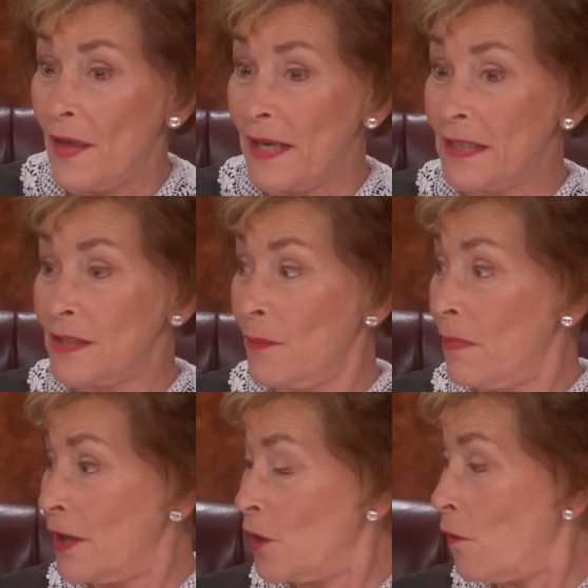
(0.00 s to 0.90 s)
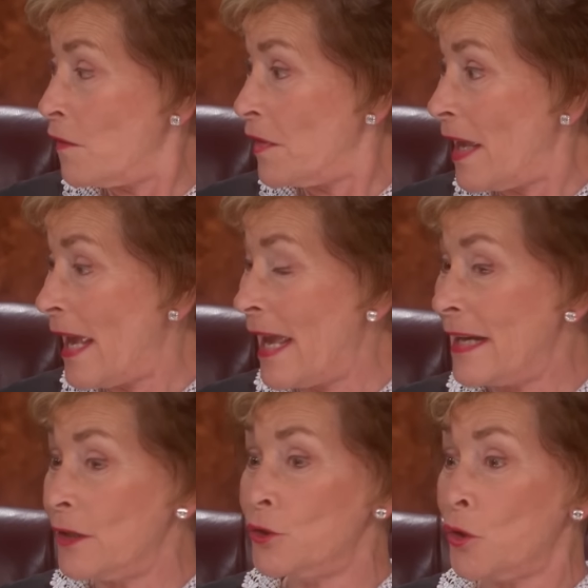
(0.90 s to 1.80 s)
they hit somebody over the
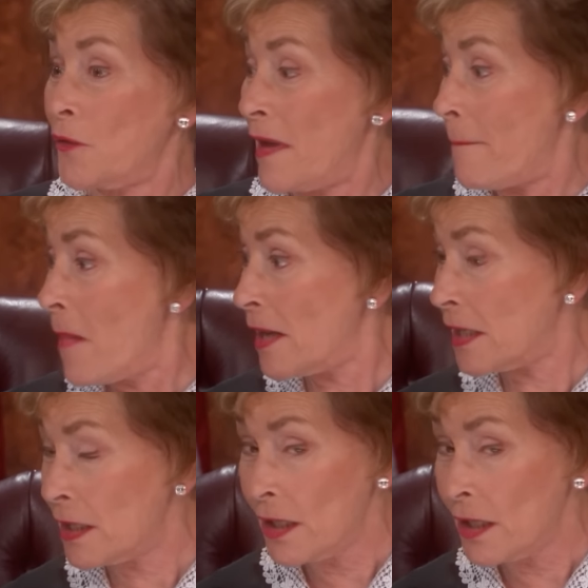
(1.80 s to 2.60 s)
head and took their money,